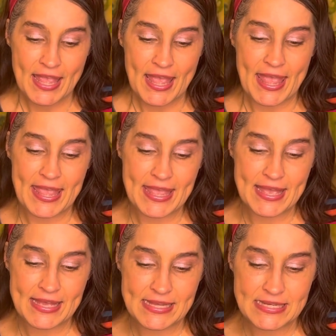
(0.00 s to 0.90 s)

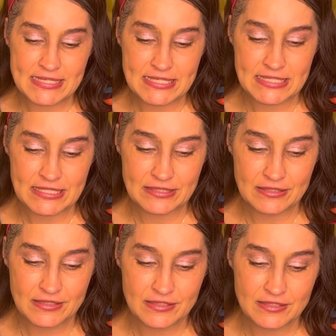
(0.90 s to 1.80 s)
And
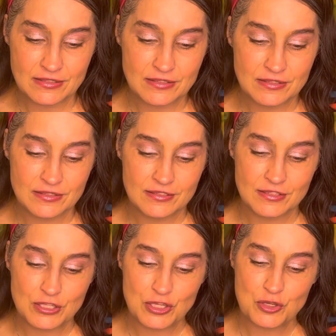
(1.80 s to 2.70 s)

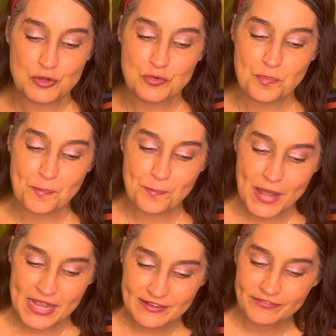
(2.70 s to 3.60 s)
you
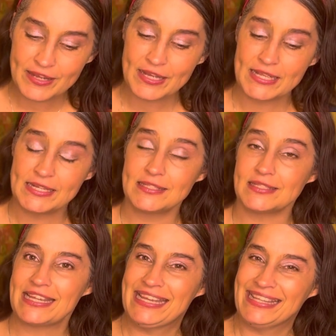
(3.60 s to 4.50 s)
might find
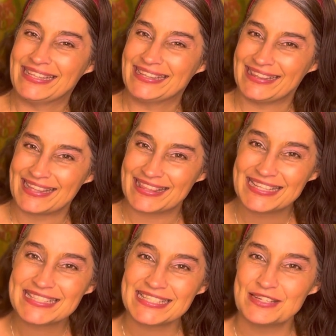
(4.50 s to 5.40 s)
that
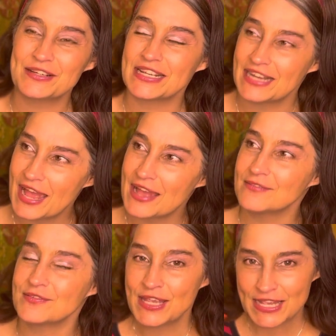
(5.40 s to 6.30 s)
this year can
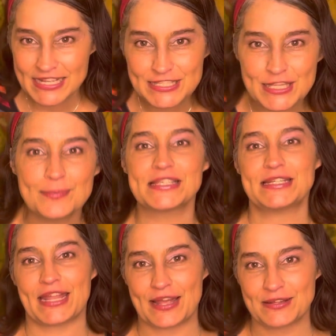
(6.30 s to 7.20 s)
have its ups and
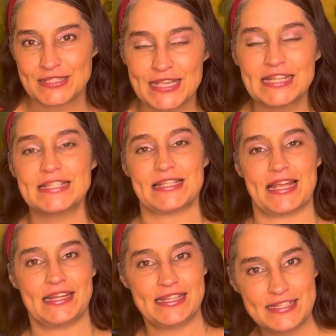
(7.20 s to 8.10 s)
downs. Like I
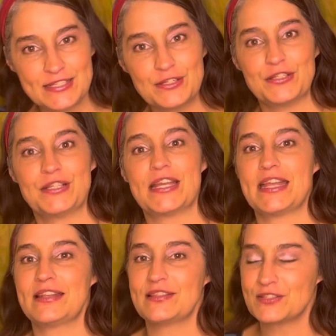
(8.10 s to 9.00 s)
said, it is a
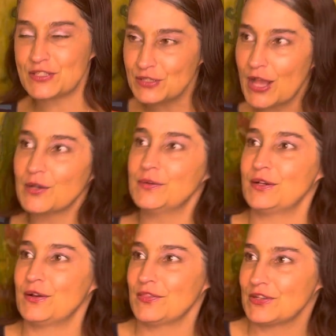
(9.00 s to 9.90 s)
hurricane. There's a lot going
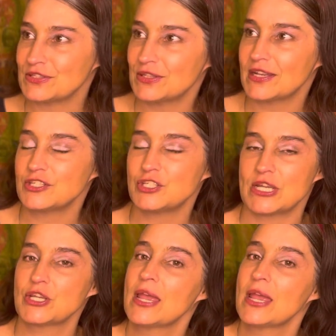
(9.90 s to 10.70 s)
on. There's a lot of change.